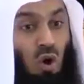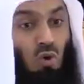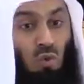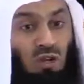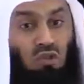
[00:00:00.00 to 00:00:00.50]

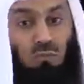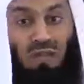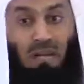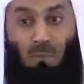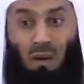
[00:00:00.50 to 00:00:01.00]
don't want to
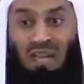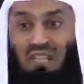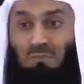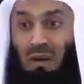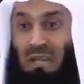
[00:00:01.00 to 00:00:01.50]
be
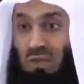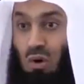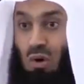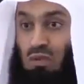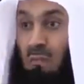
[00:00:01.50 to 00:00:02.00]
replaced by
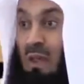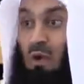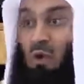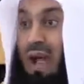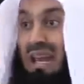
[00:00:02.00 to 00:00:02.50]
those
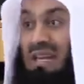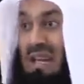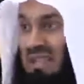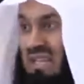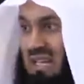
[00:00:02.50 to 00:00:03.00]
who had
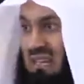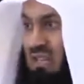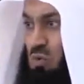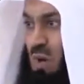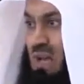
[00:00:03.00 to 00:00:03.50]
nothing in
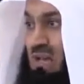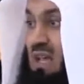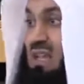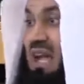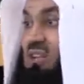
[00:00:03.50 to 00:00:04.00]
this world.
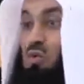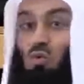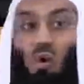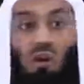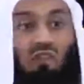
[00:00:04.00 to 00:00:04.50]
They had to
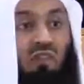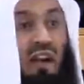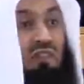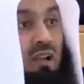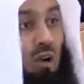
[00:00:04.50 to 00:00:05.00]
walk
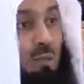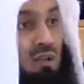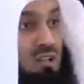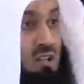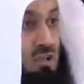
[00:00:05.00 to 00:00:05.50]
5
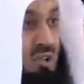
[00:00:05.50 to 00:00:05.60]
kilometers